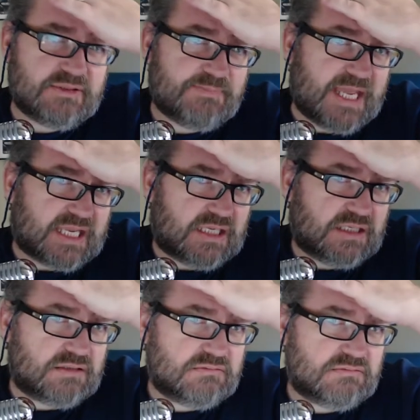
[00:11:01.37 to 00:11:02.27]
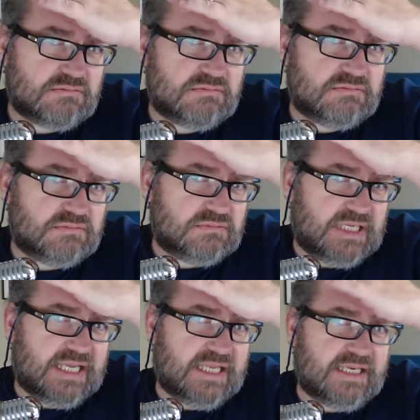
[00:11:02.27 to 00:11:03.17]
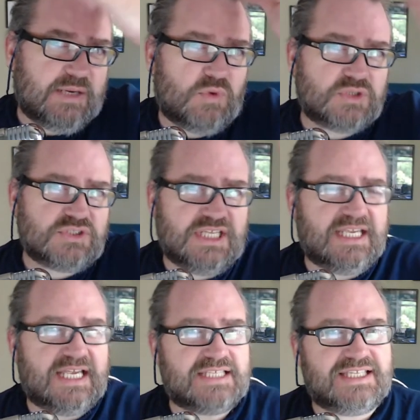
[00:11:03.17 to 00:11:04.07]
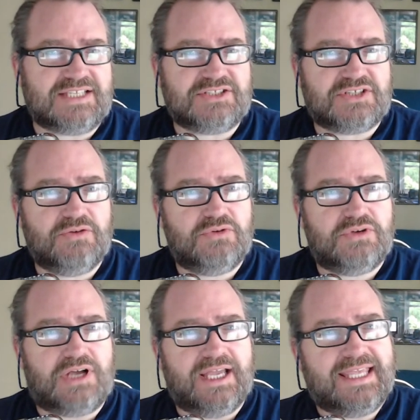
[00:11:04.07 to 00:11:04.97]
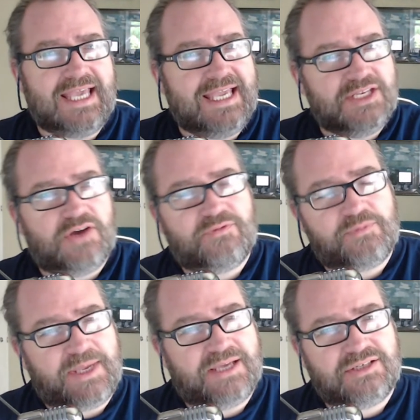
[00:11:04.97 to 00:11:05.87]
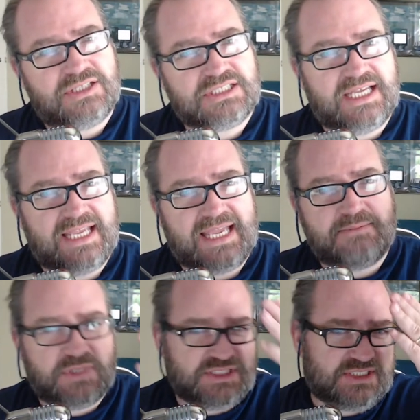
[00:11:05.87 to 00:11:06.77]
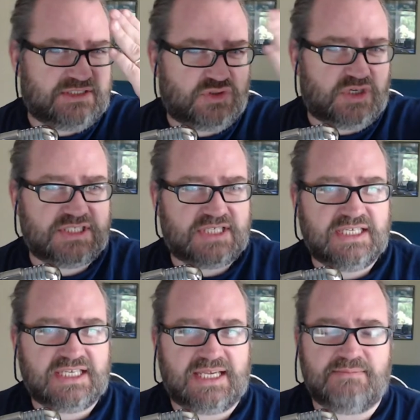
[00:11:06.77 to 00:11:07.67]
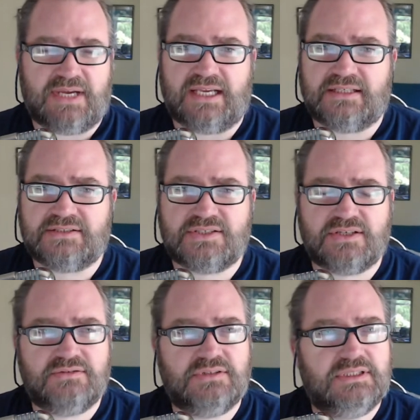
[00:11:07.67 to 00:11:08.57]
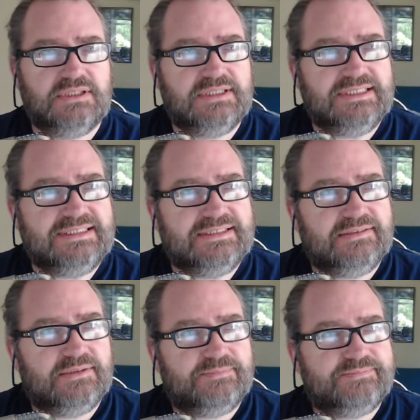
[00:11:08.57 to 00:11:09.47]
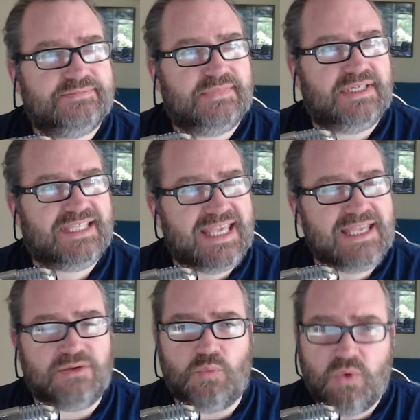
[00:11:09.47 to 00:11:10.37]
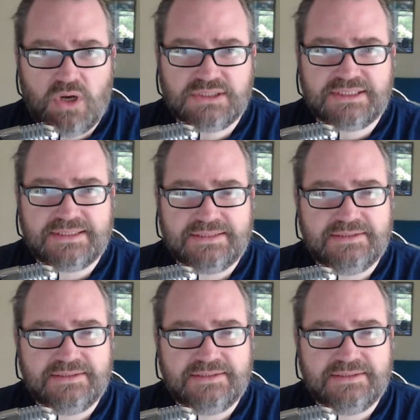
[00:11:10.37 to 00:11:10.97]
back. And it wasn't there yesterday. So I gained 0.5 pound last night and my dry skin came back. So again, what?